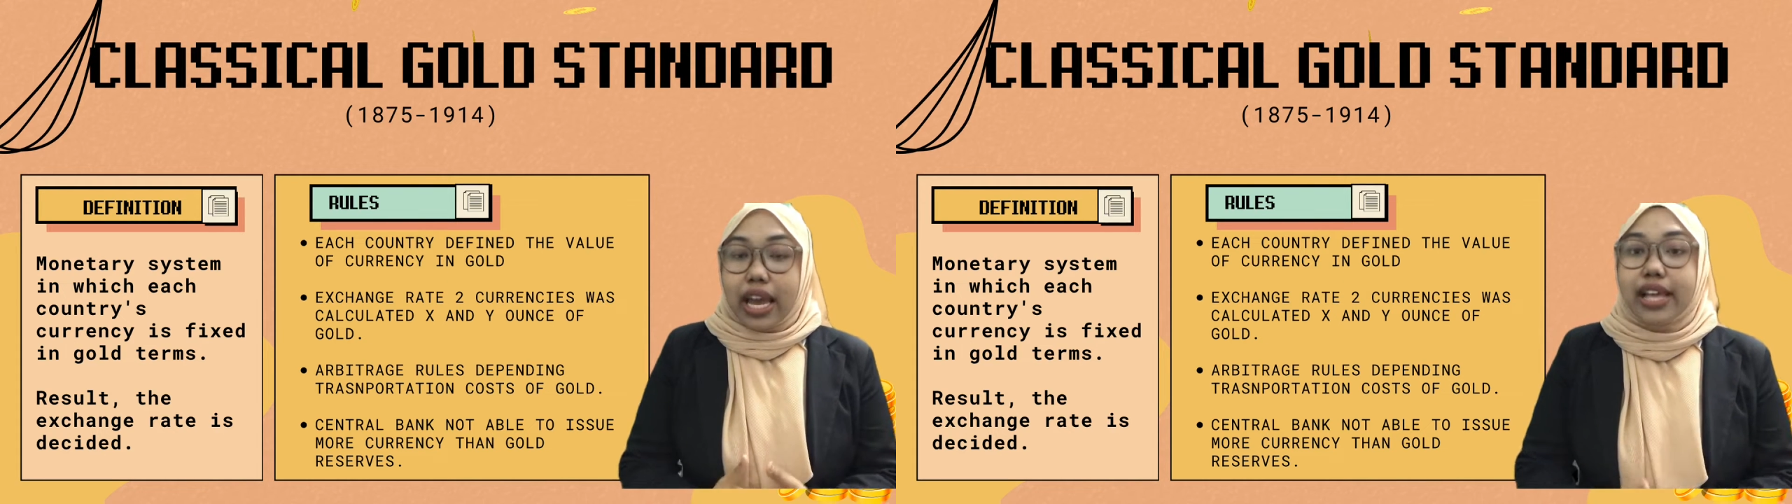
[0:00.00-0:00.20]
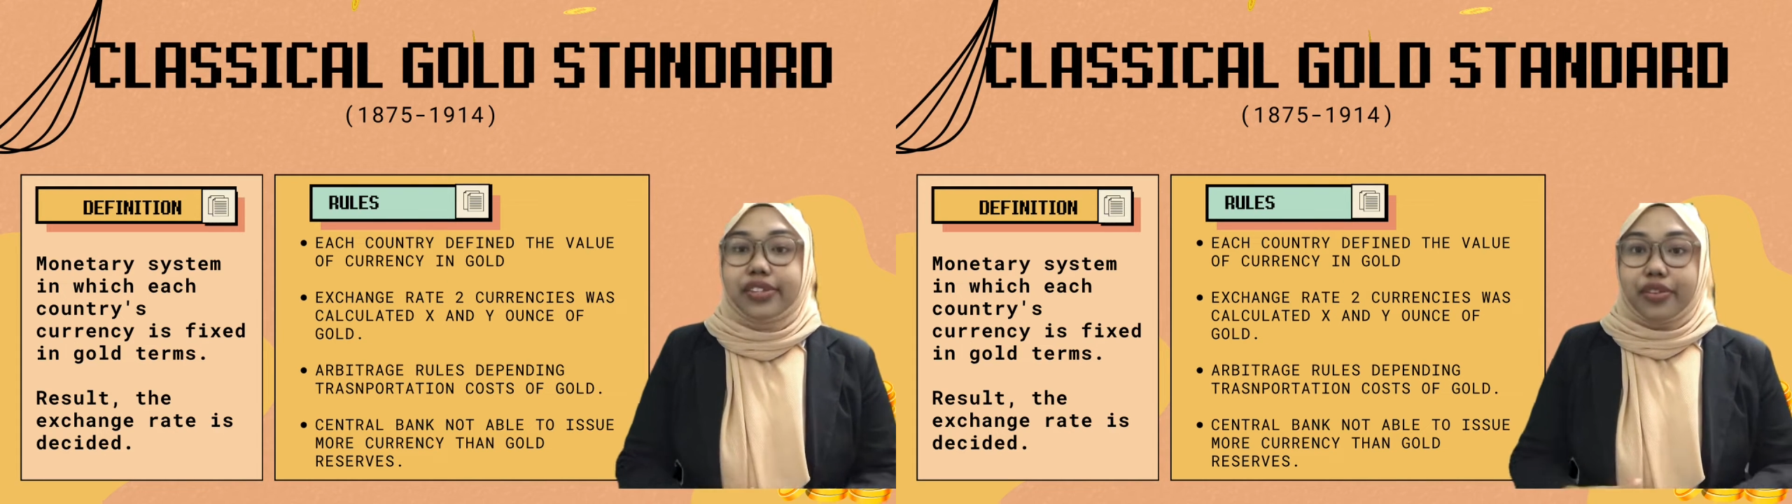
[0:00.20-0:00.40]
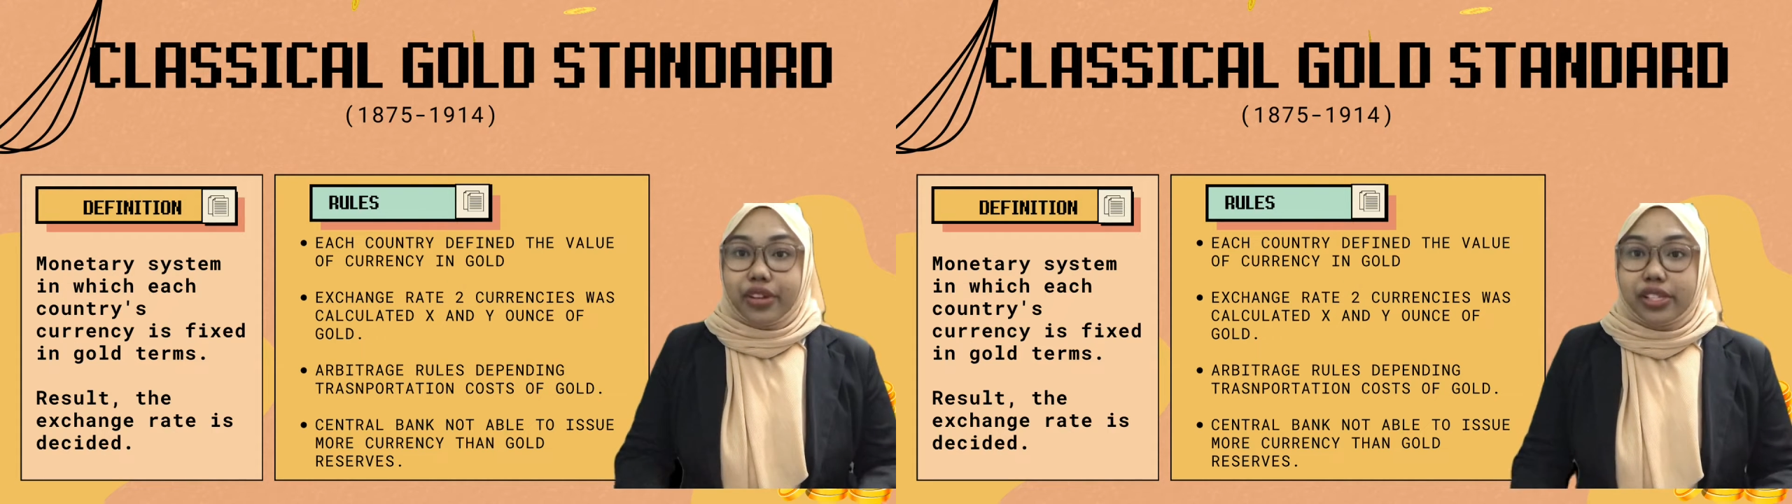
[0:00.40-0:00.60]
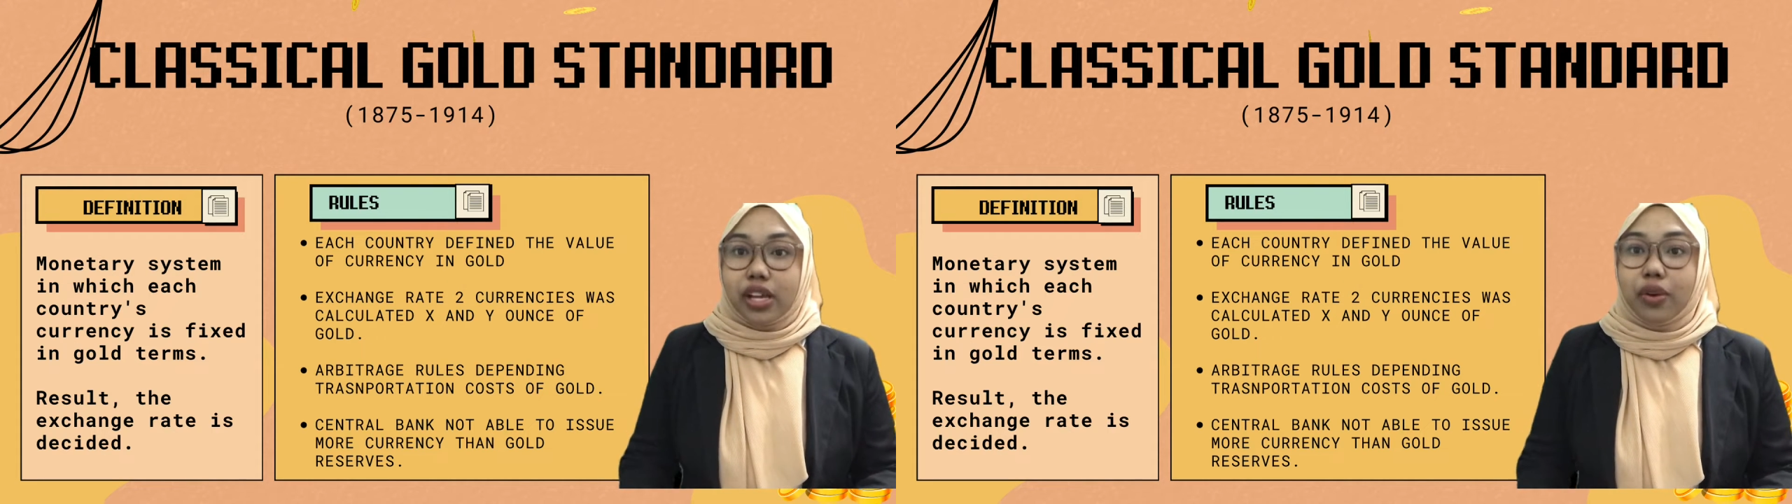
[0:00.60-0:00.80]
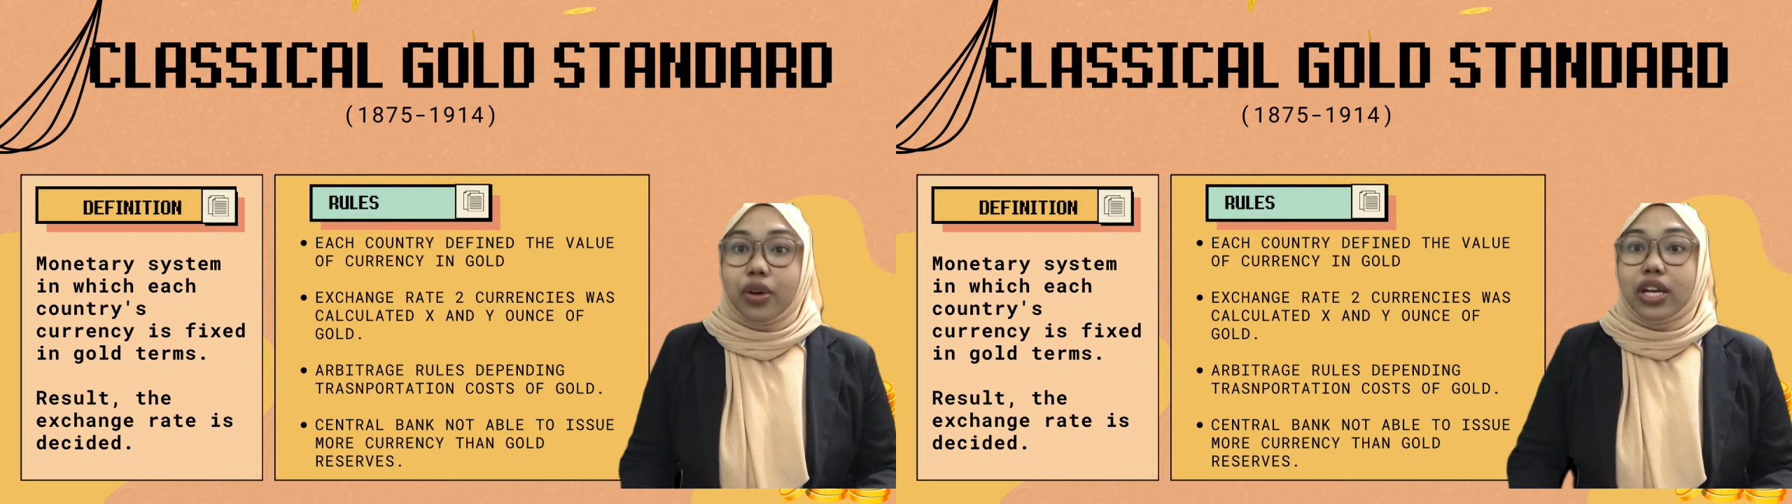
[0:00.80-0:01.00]
As a
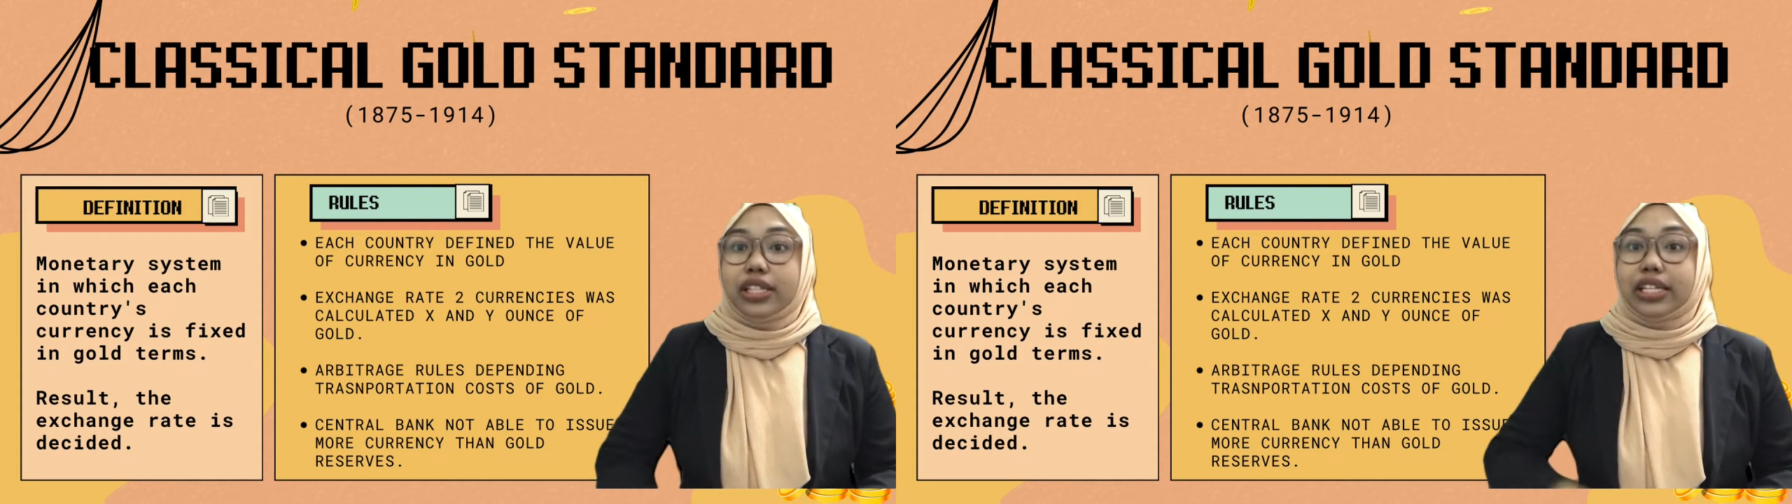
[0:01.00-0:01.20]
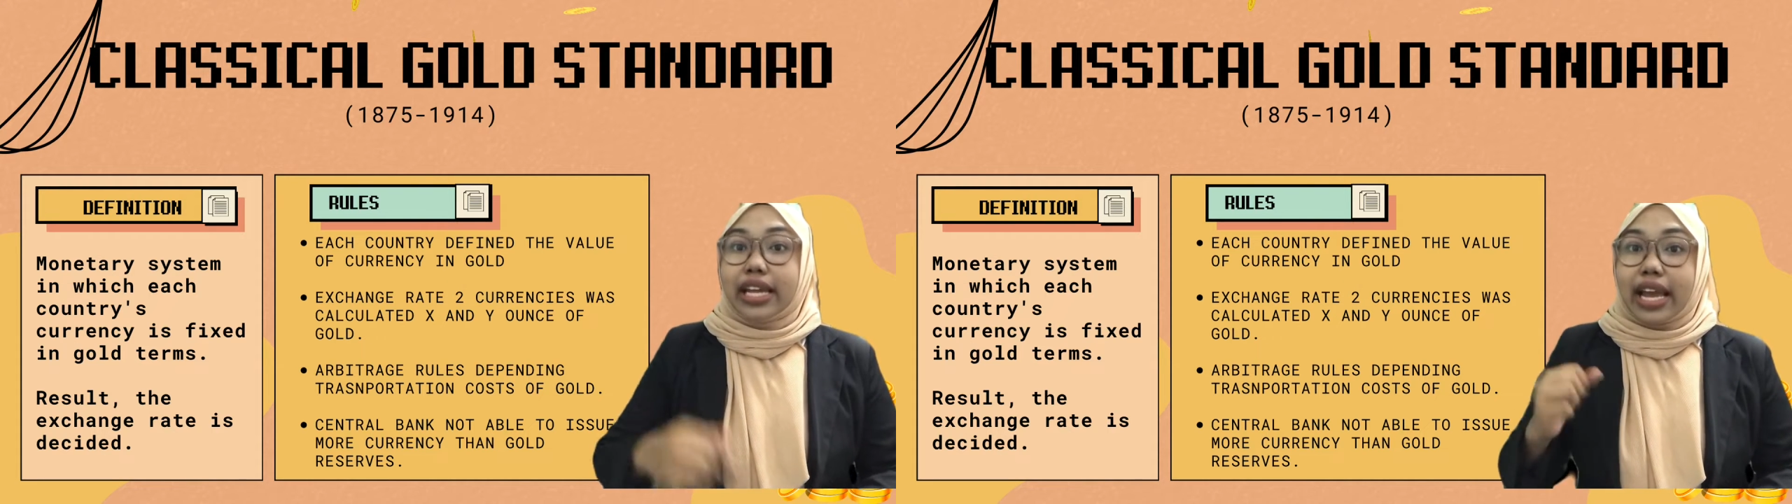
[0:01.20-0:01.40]
result, the